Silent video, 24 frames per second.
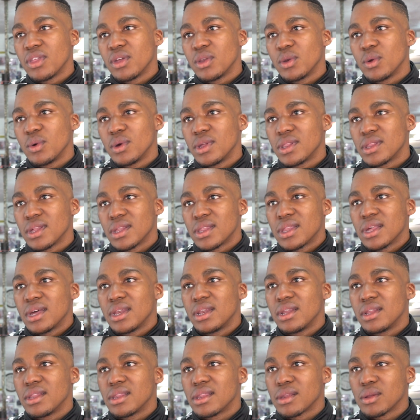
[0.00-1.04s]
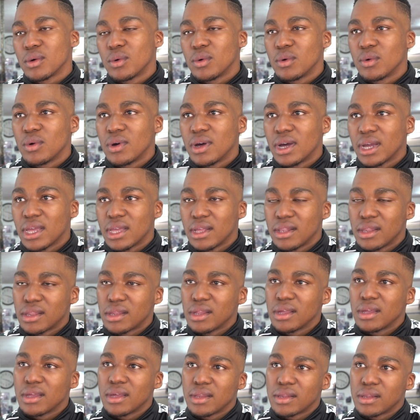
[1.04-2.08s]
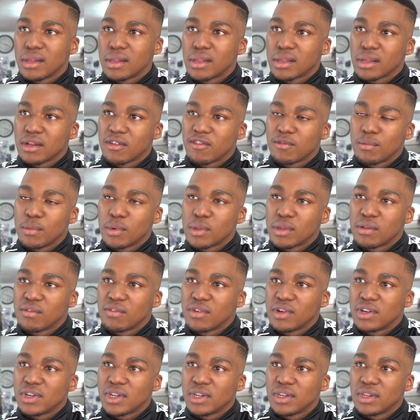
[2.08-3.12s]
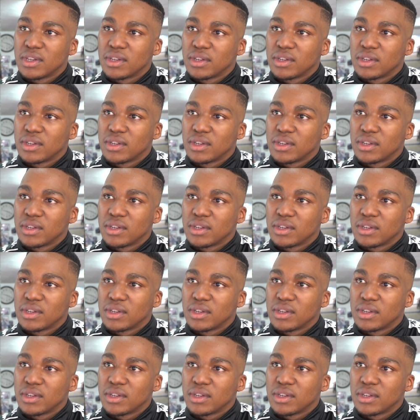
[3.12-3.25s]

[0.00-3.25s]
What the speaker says: you know, it's a talent, so I can say yes, it's self-motivation.